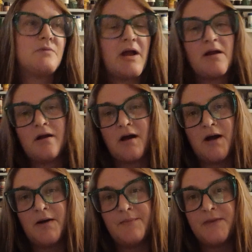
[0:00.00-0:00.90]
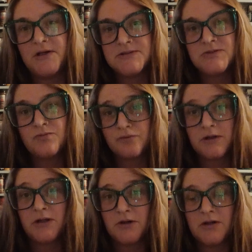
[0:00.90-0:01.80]
way, it's
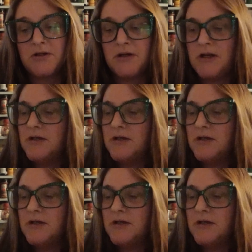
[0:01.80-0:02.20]
really good.